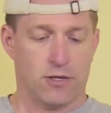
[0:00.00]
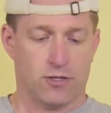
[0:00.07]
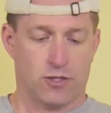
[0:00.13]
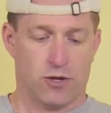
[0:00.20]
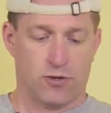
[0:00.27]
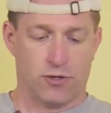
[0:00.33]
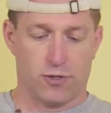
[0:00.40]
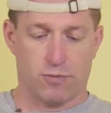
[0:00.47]

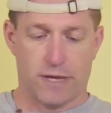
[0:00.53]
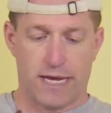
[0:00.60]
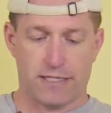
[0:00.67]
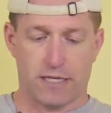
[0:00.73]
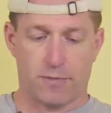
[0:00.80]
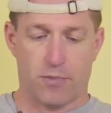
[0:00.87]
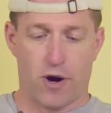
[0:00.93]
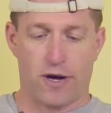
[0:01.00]
So there's
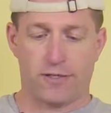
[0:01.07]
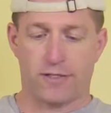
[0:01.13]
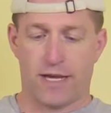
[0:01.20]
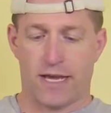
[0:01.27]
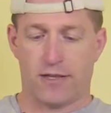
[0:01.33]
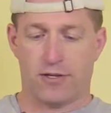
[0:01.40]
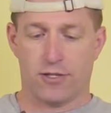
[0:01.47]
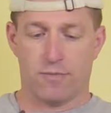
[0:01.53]
plastic parts
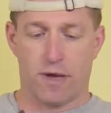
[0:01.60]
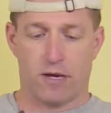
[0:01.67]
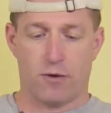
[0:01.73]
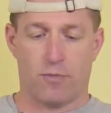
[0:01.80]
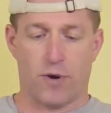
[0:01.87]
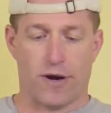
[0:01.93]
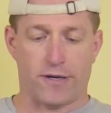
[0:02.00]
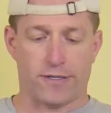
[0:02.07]
and there's metal
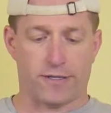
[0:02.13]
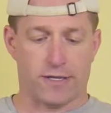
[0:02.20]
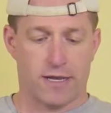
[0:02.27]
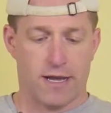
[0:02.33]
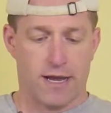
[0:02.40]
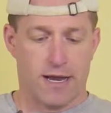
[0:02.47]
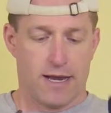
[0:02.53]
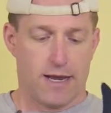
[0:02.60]
parts.